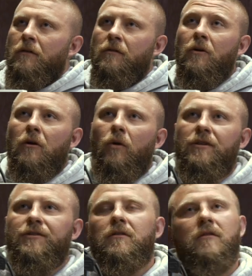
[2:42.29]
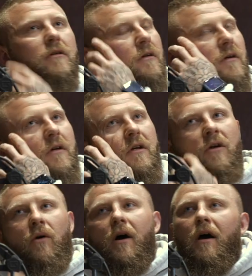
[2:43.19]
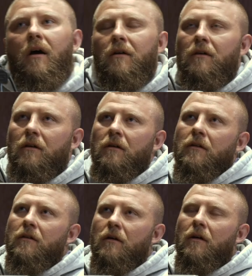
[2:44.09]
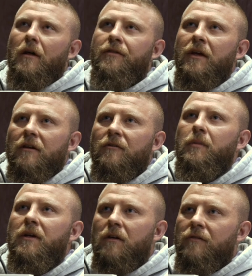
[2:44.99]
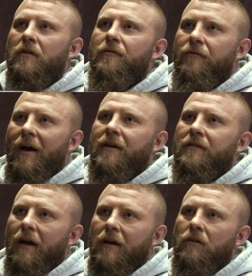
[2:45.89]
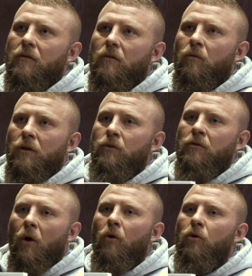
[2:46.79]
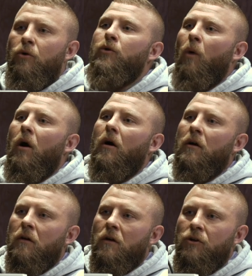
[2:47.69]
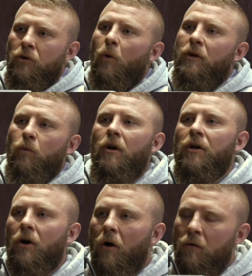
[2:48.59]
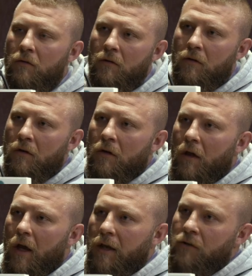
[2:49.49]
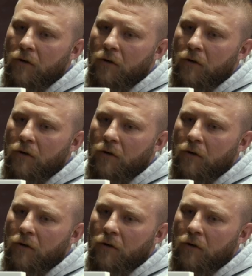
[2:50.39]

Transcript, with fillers: It's a good question. You know, I, I think it's because of the fact that when you know who you are, you know where you want to go, and you